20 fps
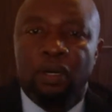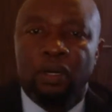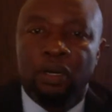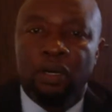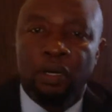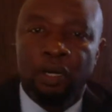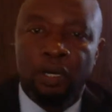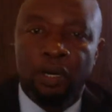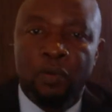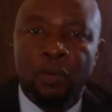
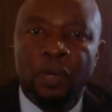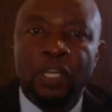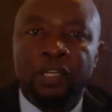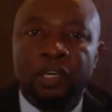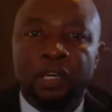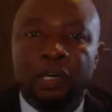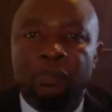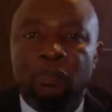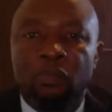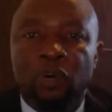
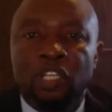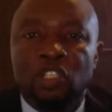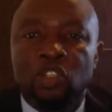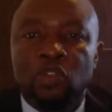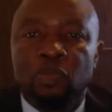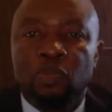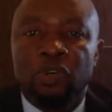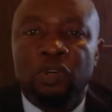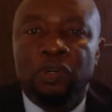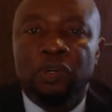Welcome
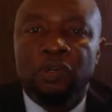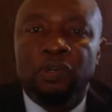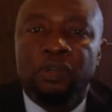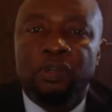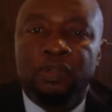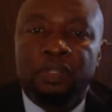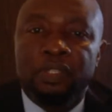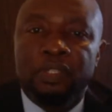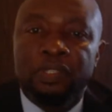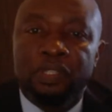once more.
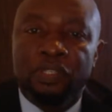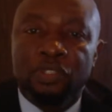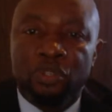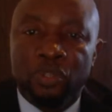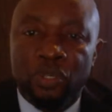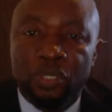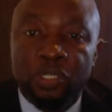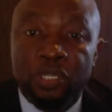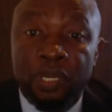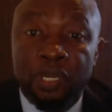This is
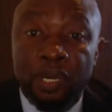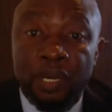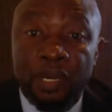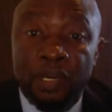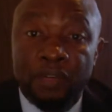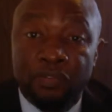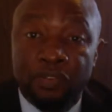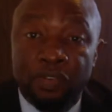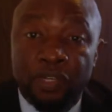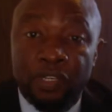Dr.
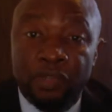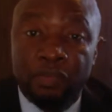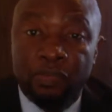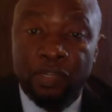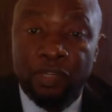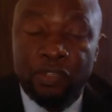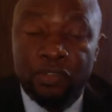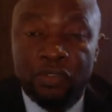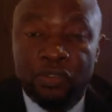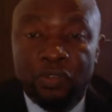Advocate
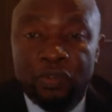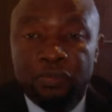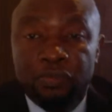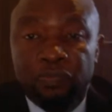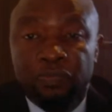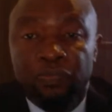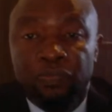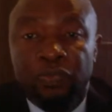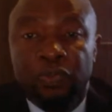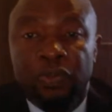
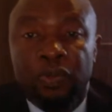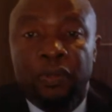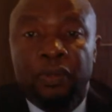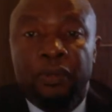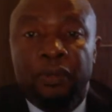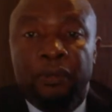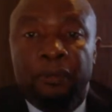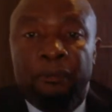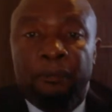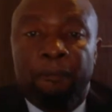MILTON.
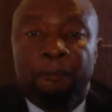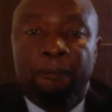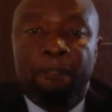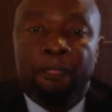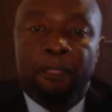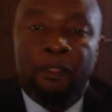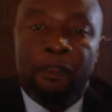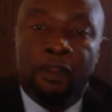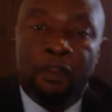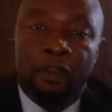
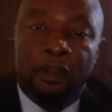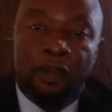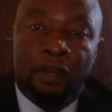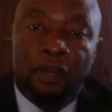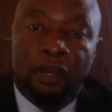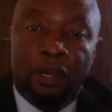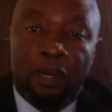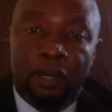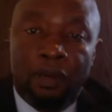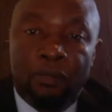
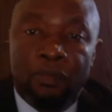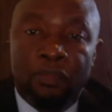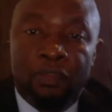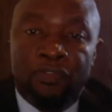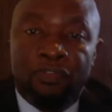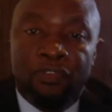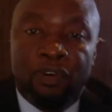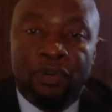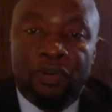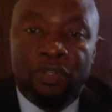I'm the
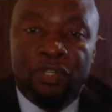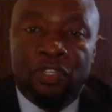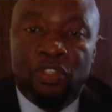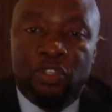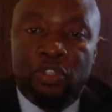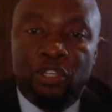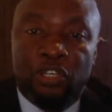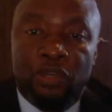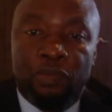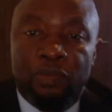founder
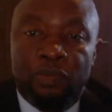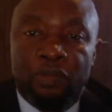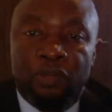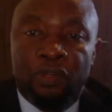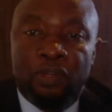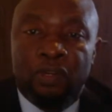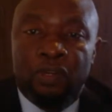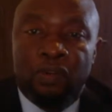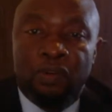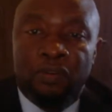
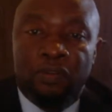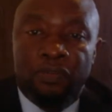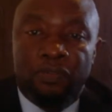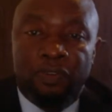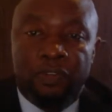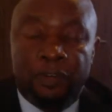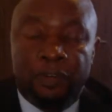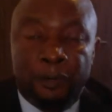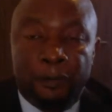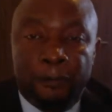chairman of
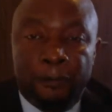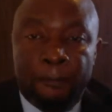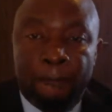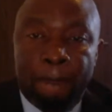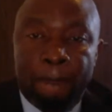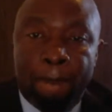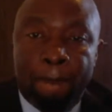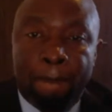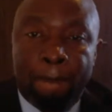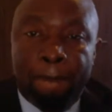
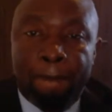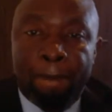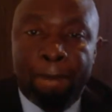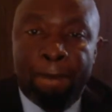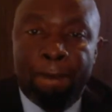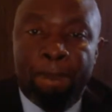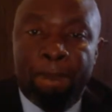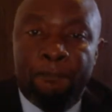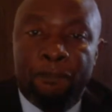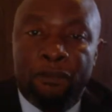
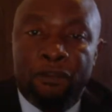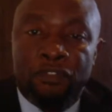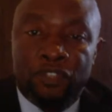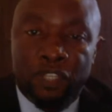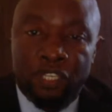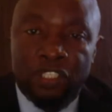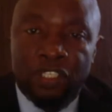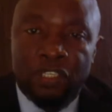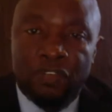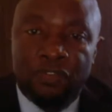
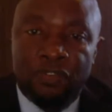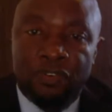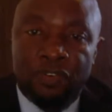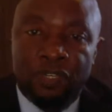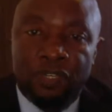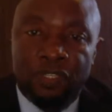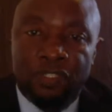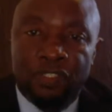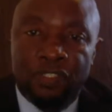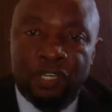Center for
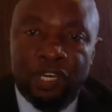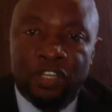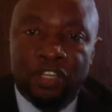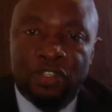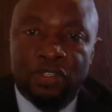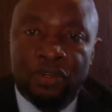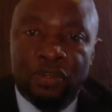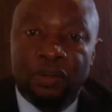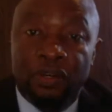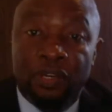
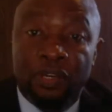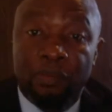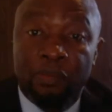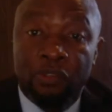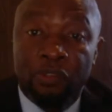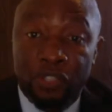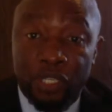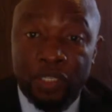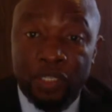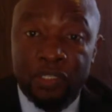International
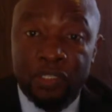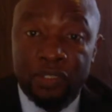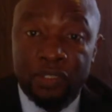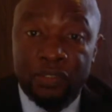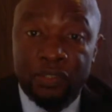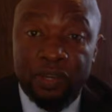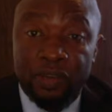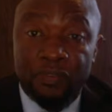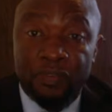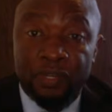Criminal
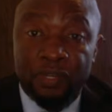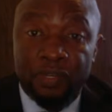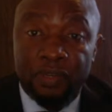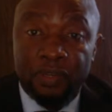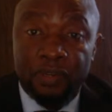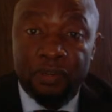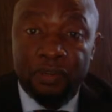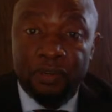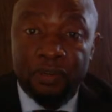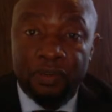Justice
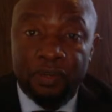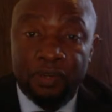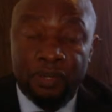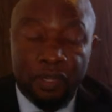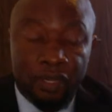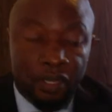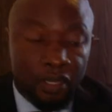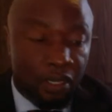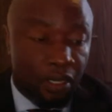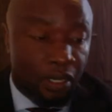Africa.
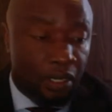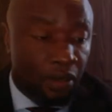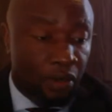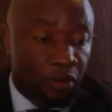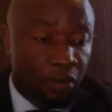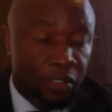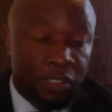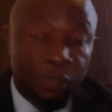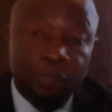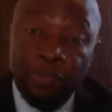I
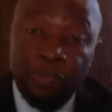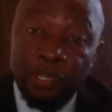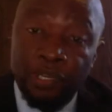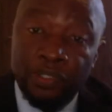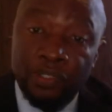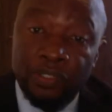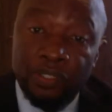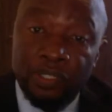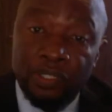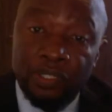hold a
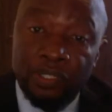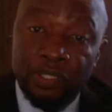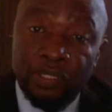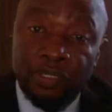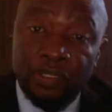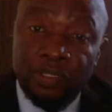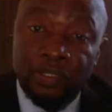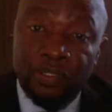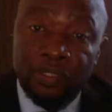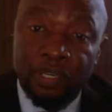PhD
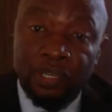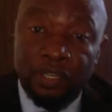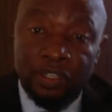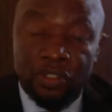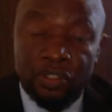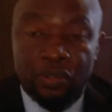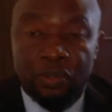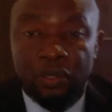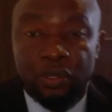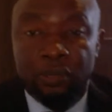in
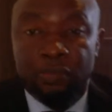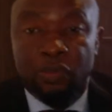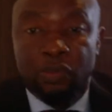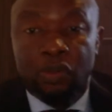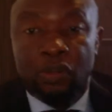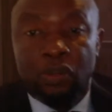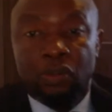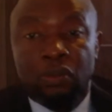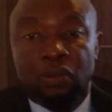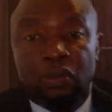international
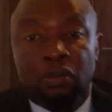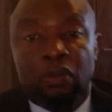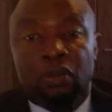criminal law,